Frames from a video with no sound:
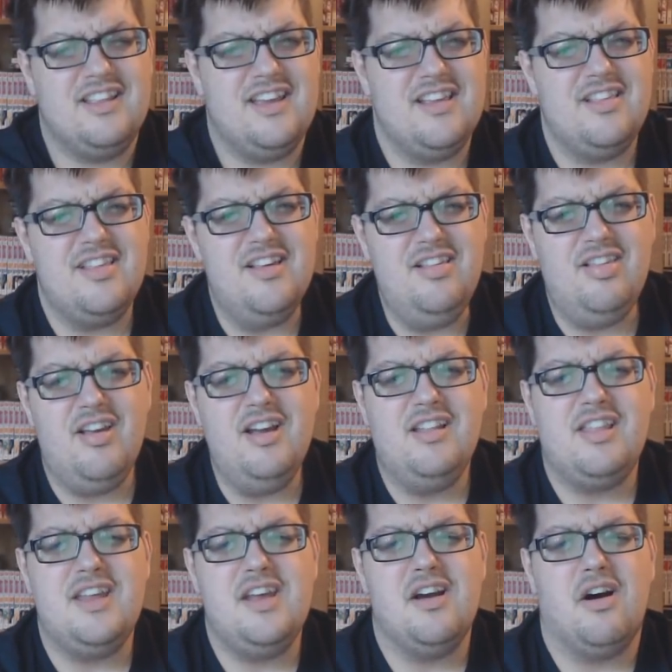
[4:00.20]
Is this,
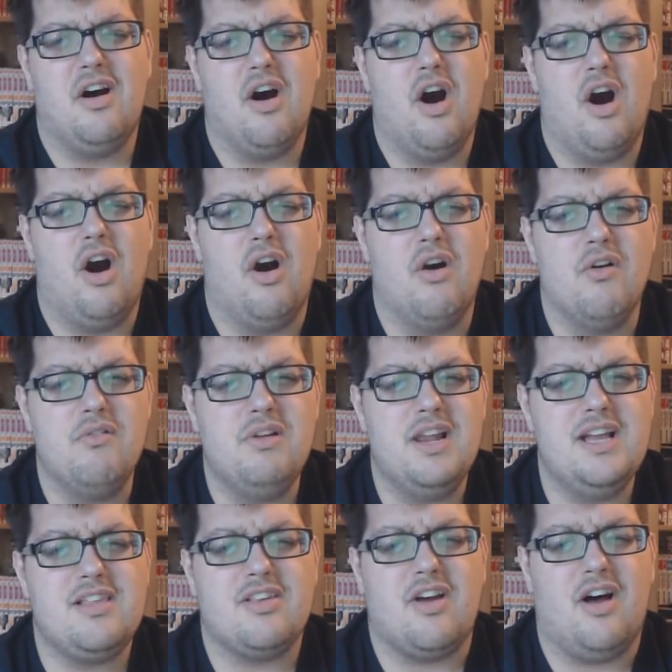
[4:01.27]
like, the
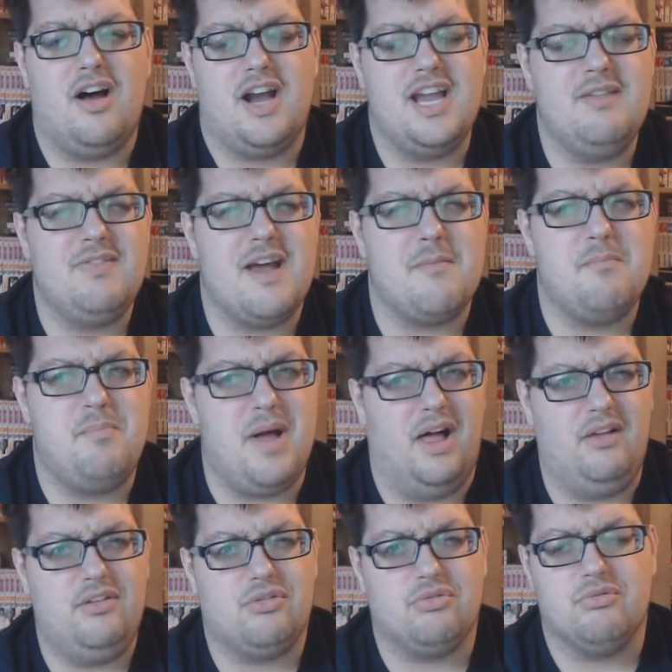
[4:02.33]
only time that
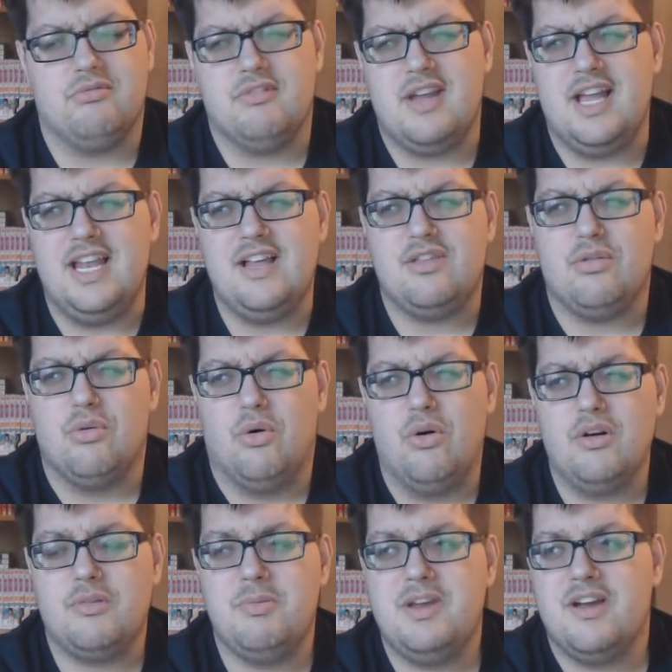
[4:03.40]
Bell's really
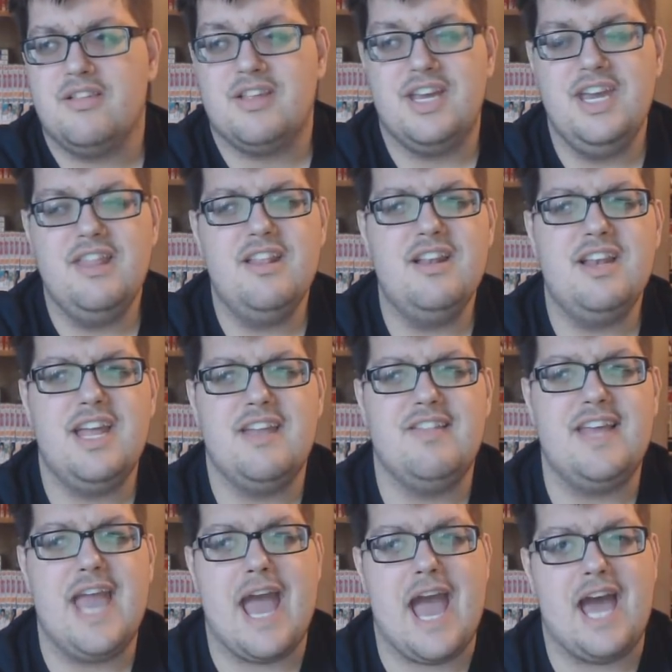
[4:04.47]
talks because even in
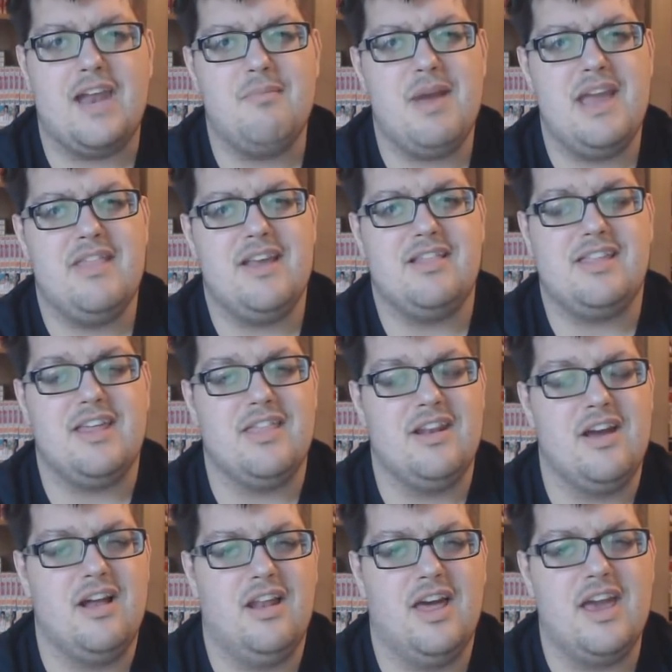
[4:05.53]
the anime they've given
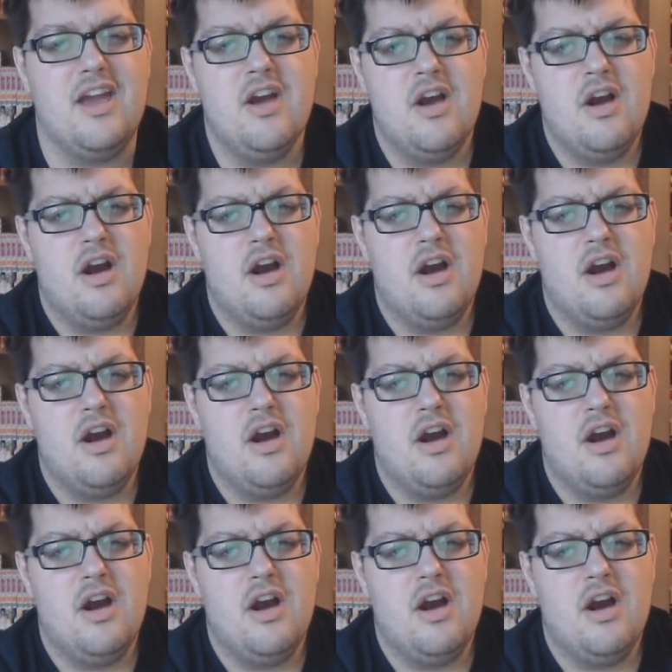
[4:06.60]
her like